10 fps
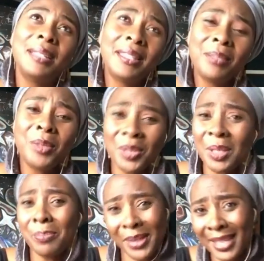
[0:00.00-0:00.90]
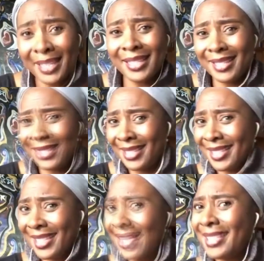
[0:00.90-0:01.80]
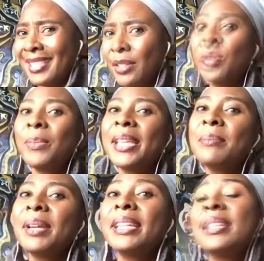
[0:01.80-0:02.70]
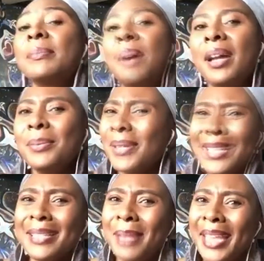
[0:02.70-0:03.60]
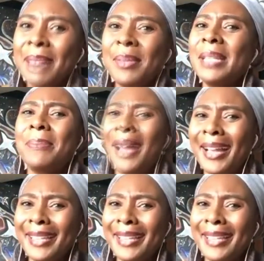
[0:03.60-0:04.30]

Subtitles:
in the Music Business, or no, Making Money in the, what is it? Making Money Podcast.